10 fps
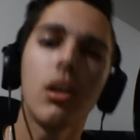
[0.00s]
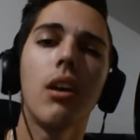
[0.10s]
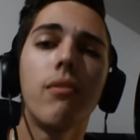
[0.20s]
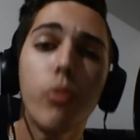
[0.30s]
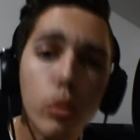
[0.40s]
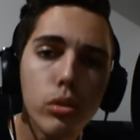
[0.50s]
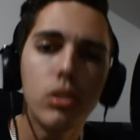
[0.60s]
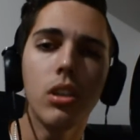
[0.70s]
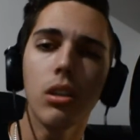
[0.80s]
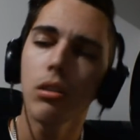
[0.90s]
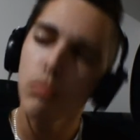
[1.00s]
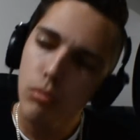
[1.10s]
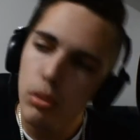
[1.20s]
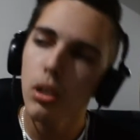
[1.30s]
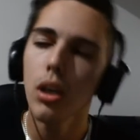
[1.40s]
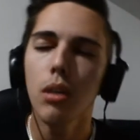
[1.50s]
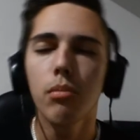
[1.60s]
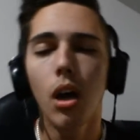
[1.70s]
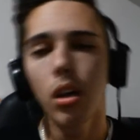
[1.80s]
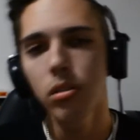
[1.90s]
Yeah, I'm fully sick. Yeah,
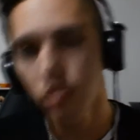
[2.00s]
bro.